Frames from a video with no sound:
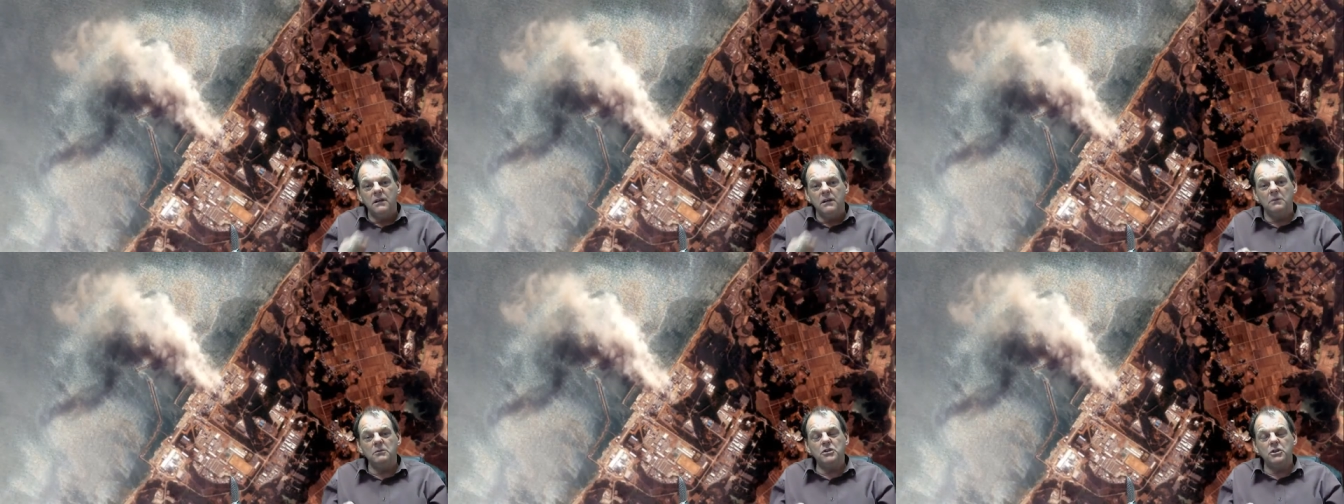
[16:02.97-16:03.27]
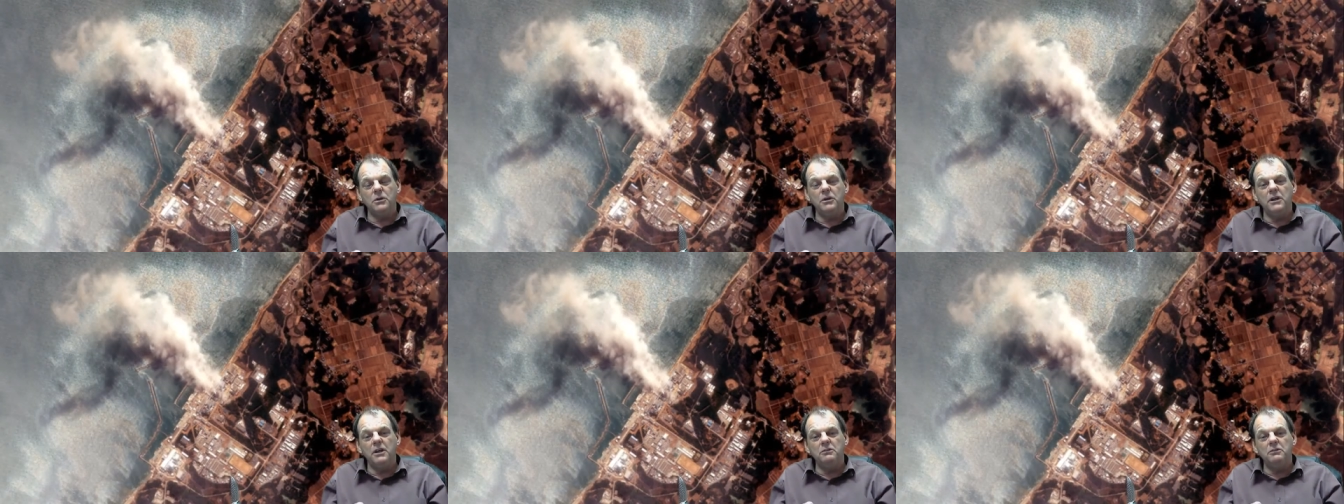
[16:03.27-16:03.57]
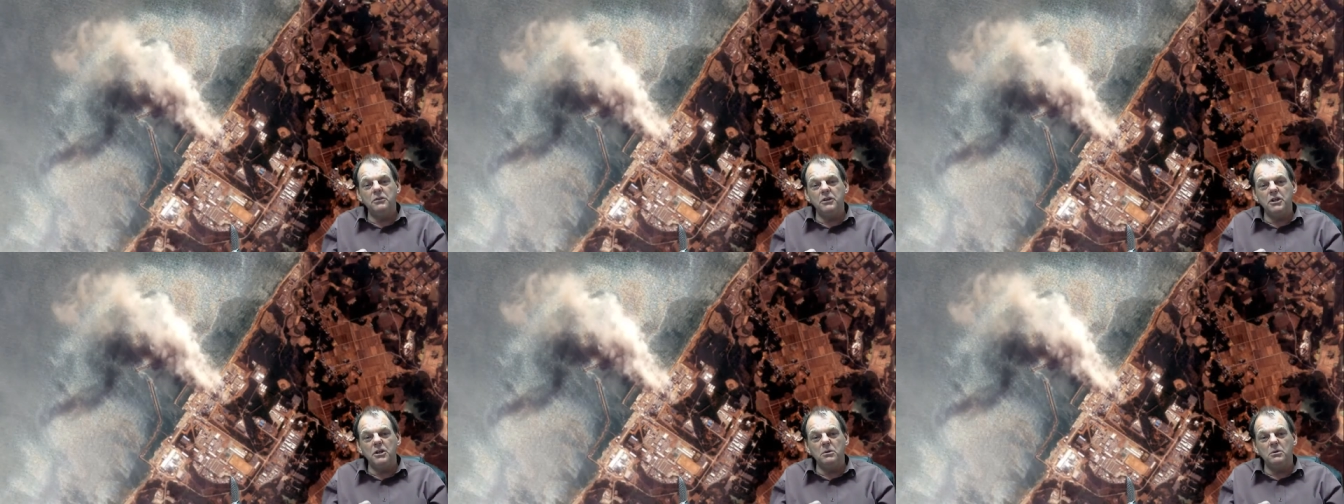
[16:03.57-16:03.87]
I'm sorry, that
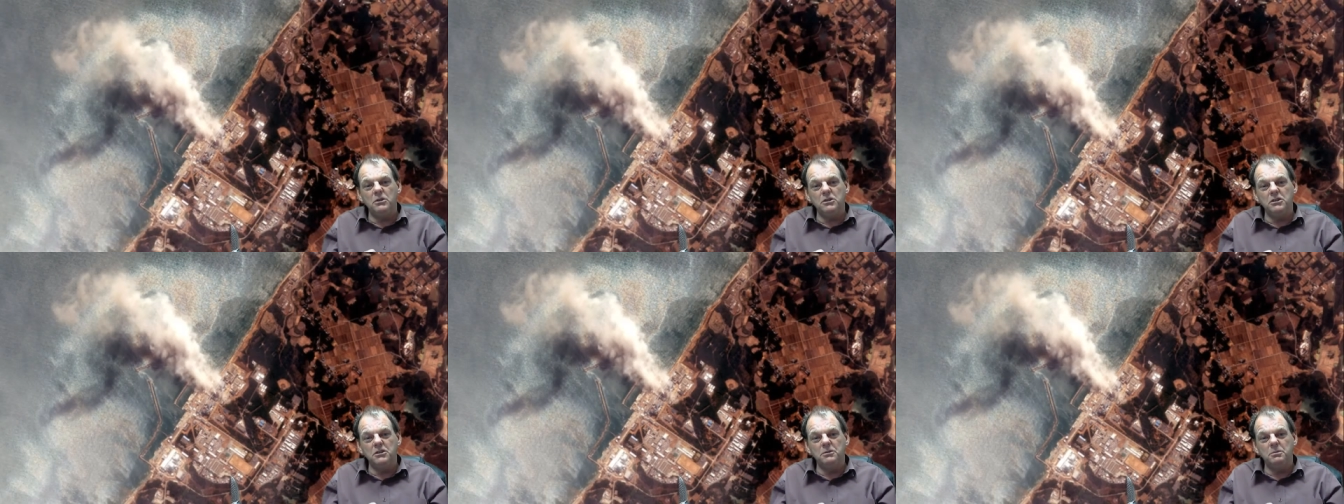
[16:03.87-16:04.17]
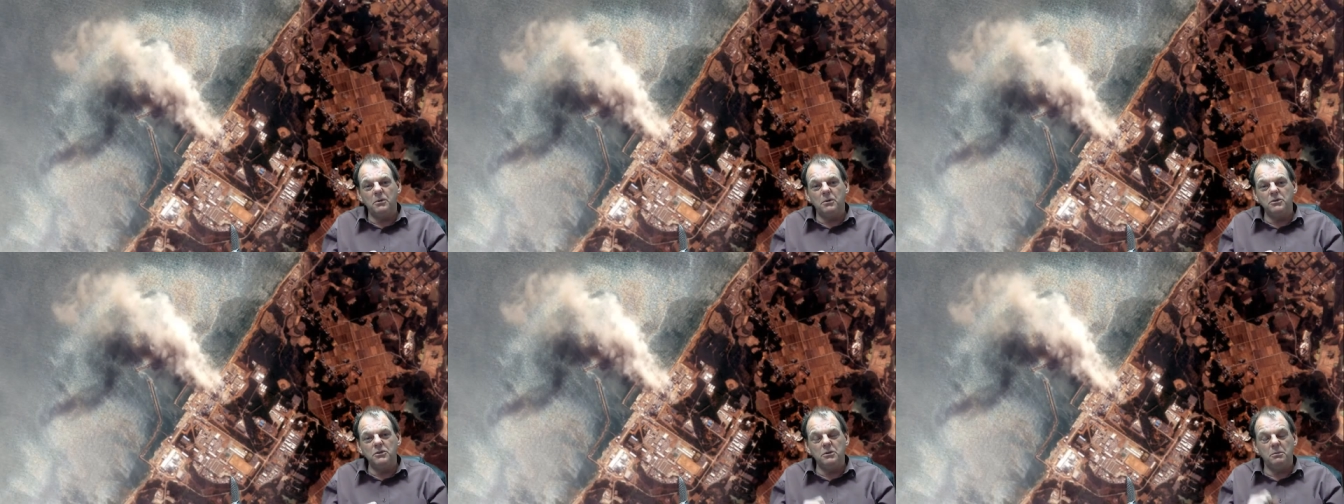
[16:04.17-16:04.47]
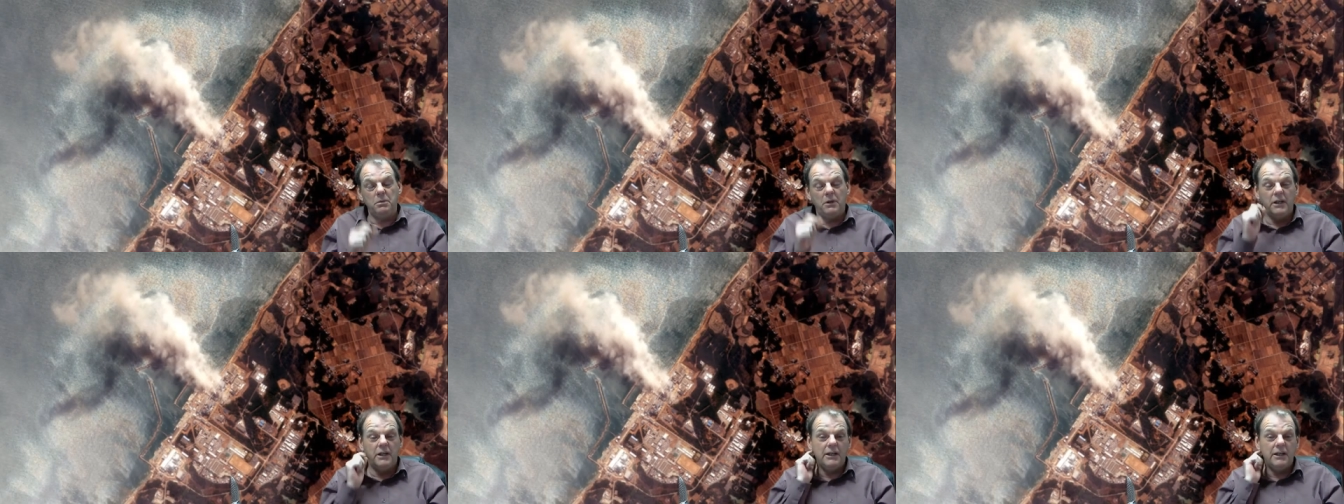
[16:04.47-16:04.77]
video wasn't supposed
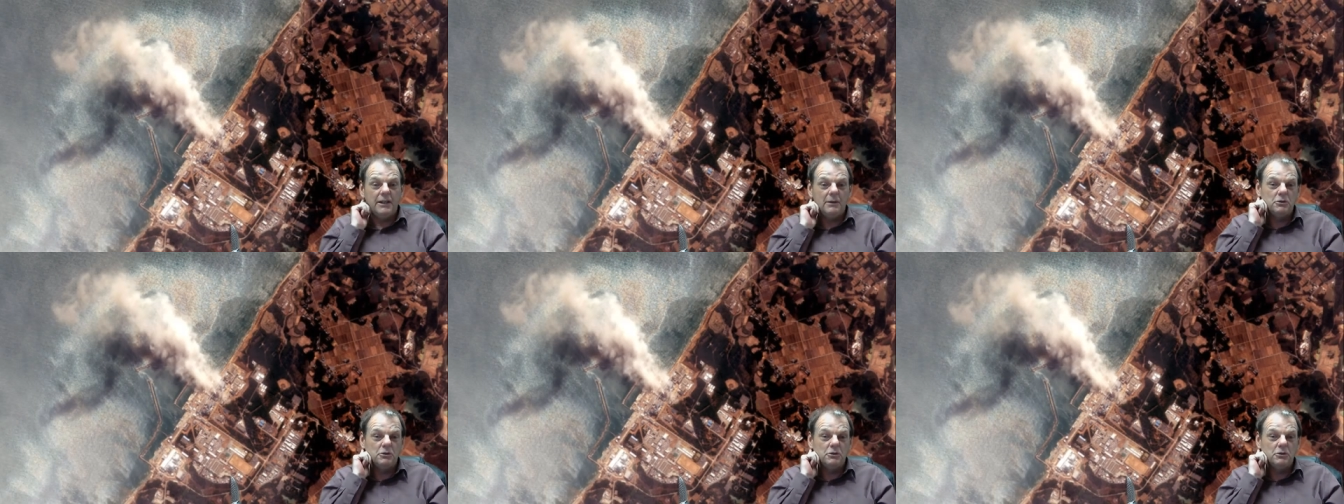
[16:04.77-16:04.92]
to play.